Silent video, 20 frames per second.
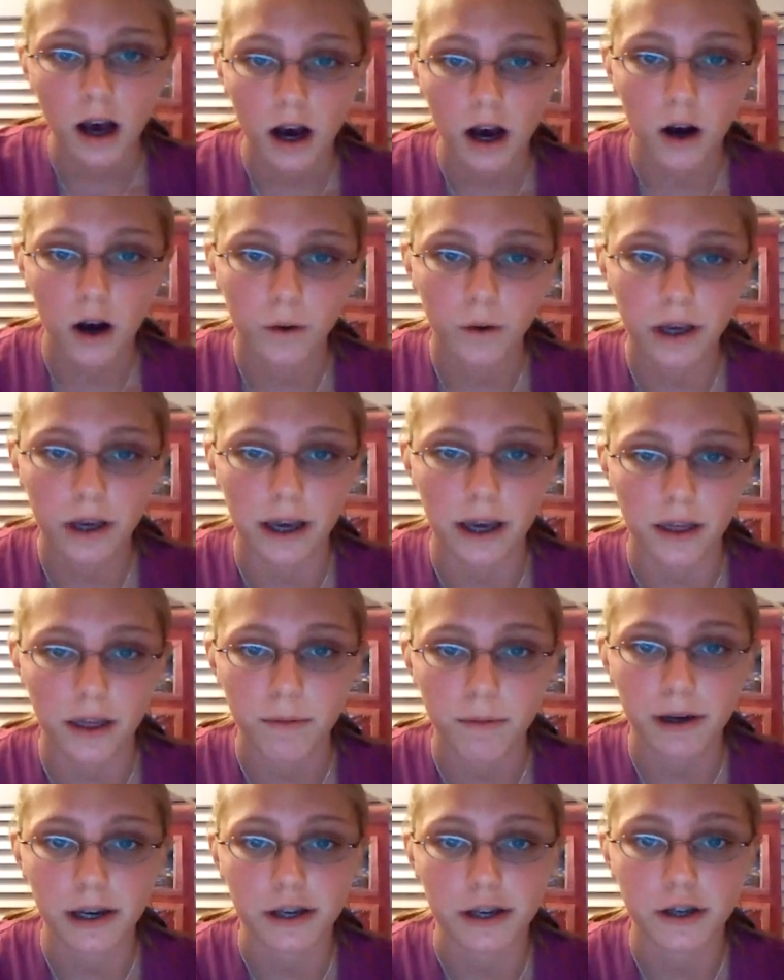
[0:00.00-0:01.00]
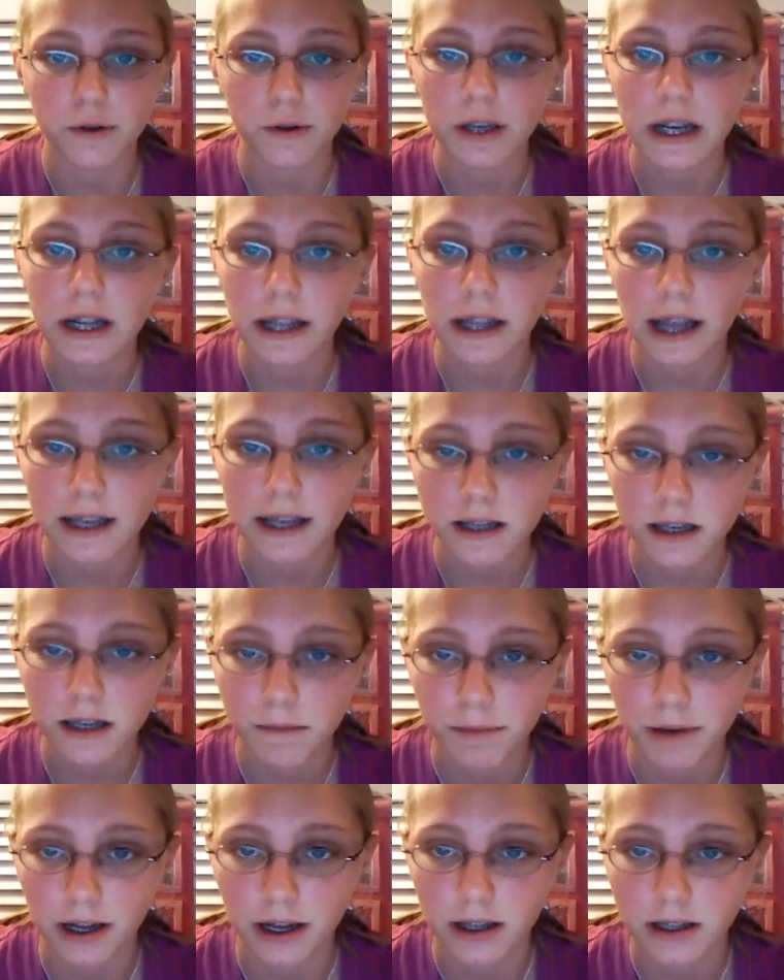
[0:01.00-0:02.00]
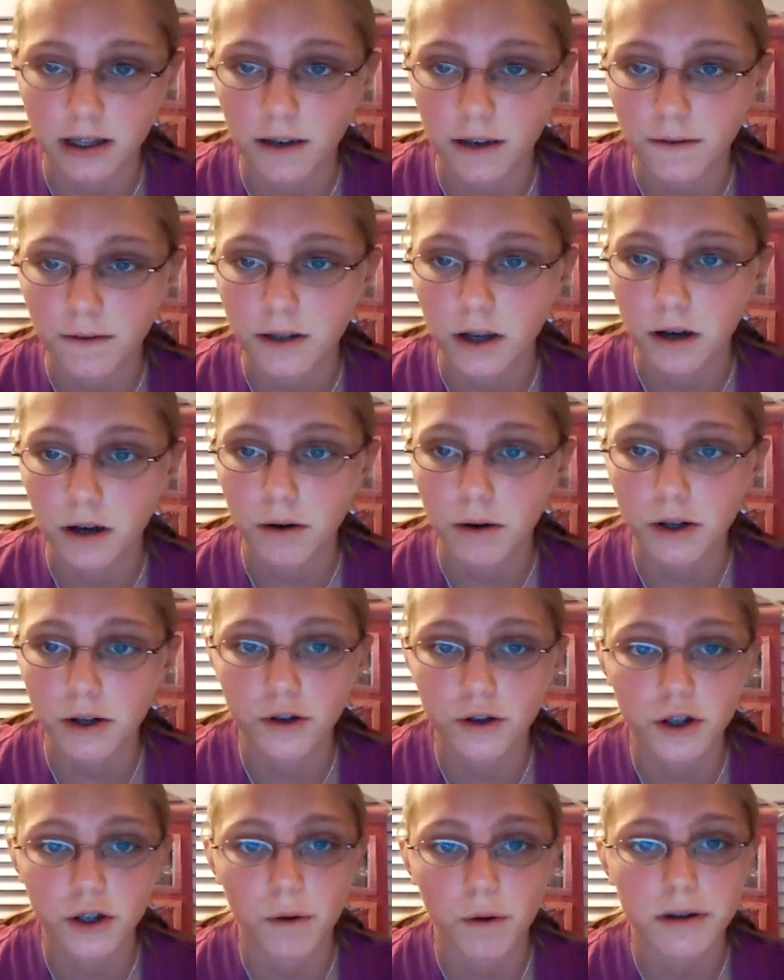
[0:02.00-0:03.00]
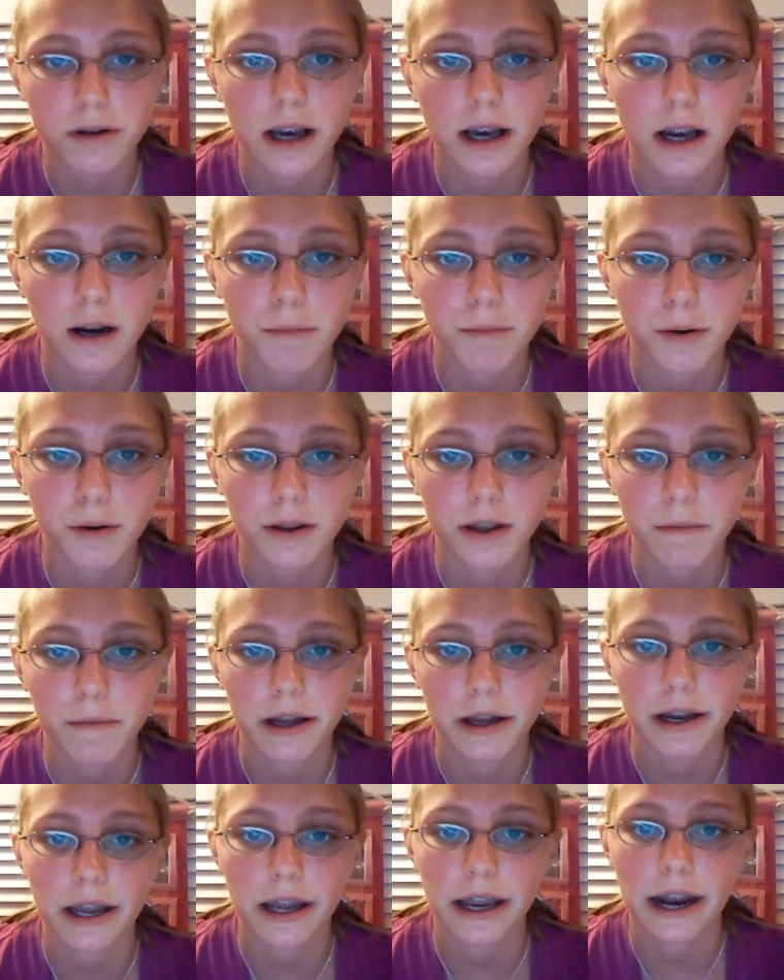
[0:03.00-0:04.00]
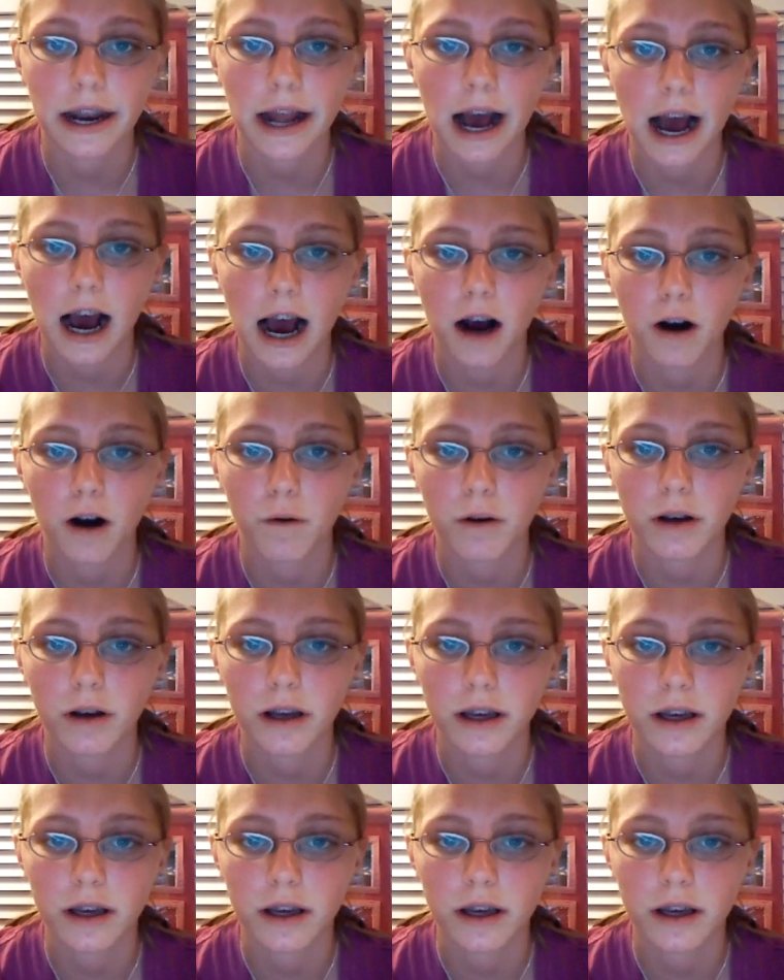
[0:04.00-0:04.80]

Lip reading: Okay, 3. Do you need elastic bands? If so, can you show us how to put them in, and how